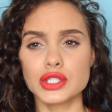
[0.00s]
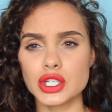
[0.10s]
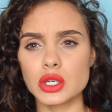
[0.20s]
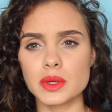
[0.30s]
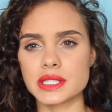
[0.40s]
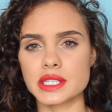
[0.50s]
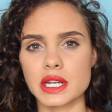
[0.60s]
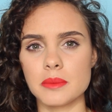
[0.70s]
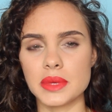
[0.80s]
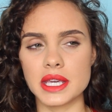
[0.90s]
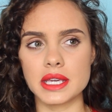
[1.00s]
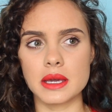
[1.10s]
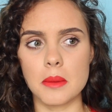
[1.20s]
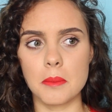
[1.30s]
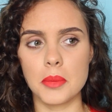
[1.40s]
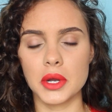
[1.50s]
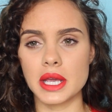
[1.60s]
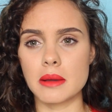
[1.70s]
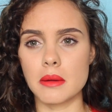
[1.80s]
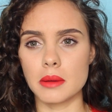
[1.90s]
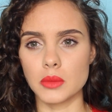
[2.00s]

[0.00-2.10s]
Two, it's gonna be putting